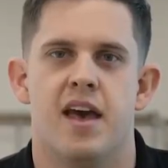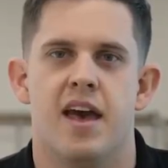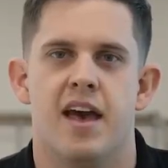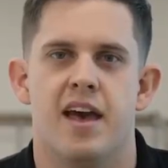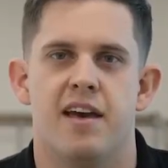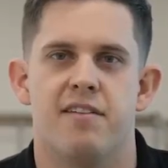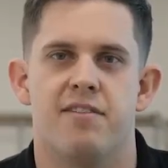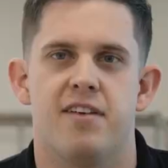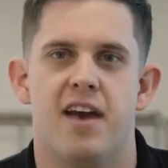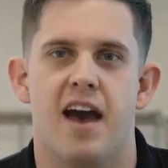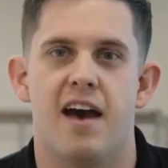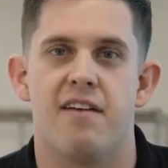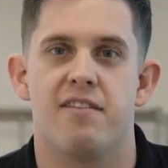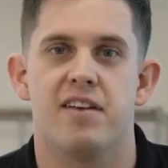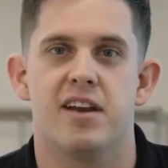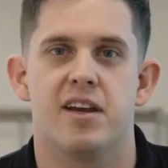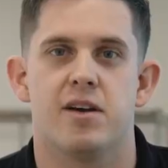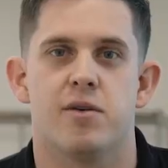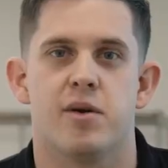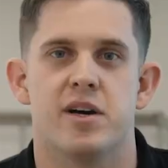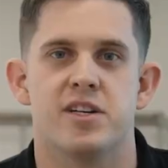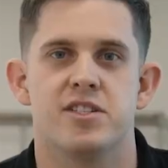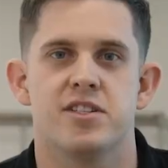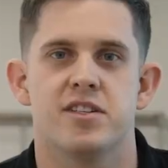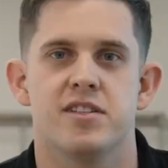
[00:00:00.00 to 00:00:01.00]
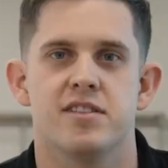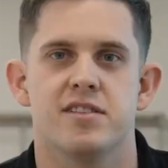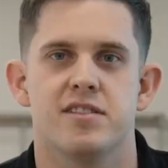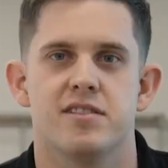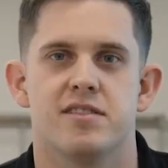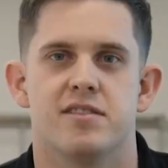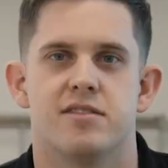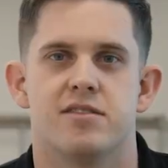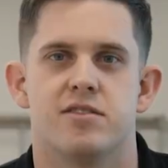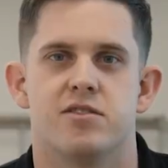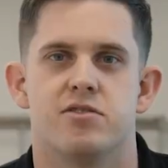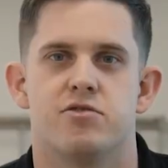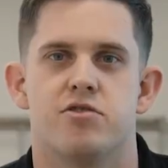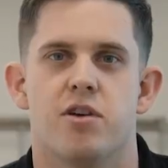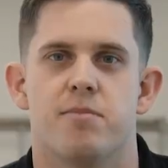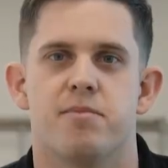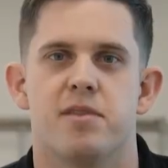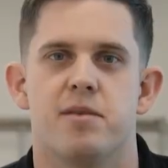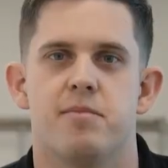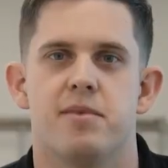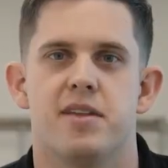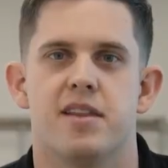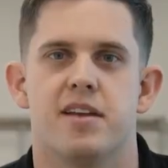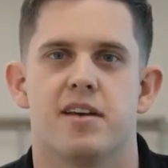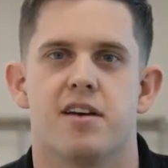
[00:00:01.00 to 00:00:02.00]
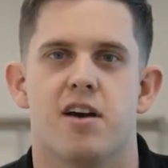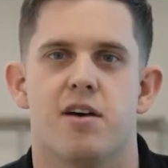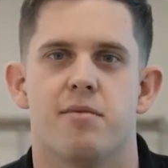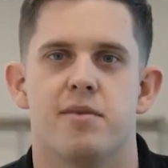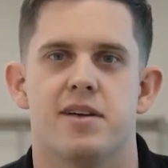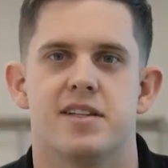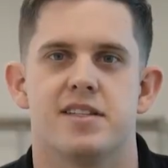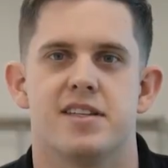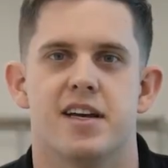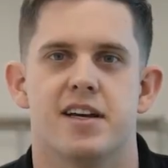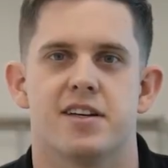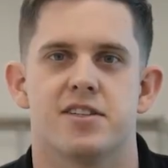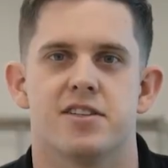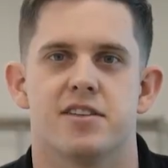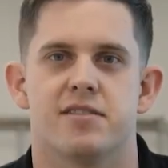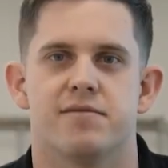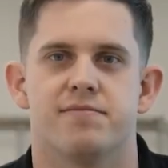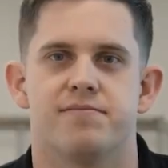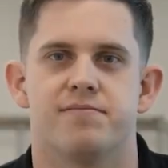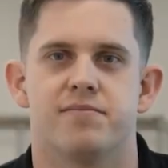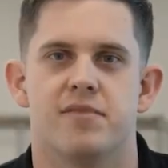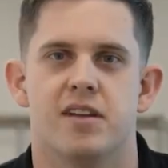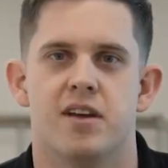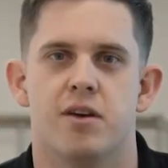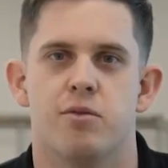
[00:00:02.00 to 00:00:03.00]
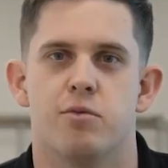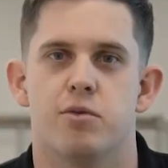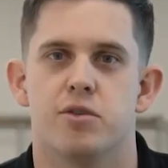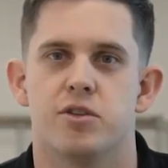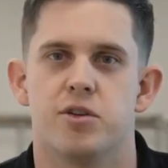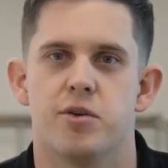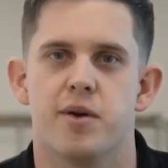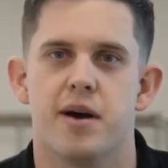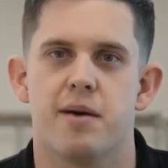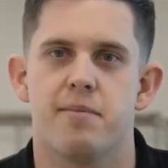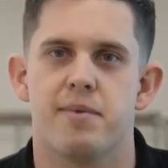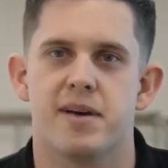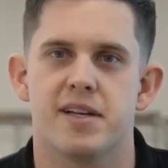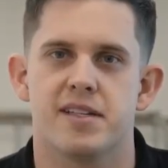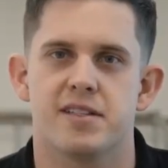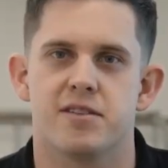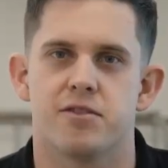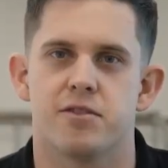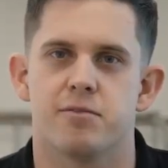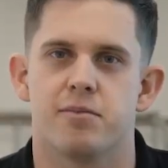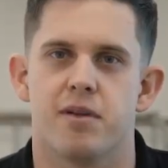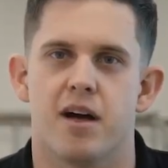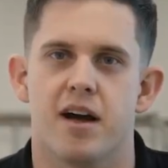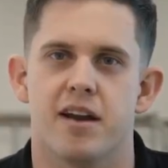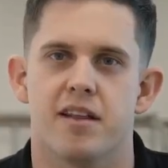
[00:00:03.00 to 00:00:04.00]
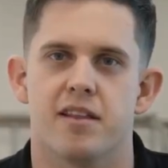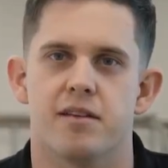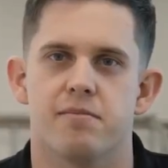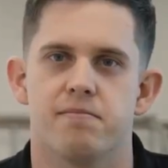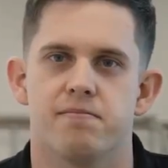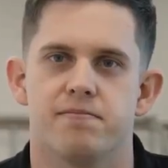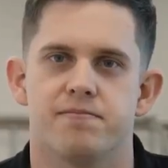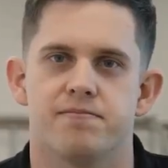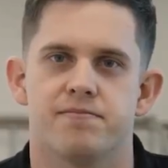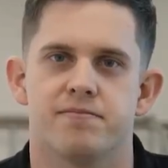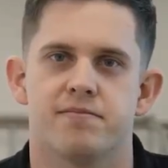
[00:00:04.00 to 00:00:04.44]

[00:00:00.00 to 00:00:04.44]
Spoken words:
If you have any questions, drop them in the comment section. We'll do our best to reply to them.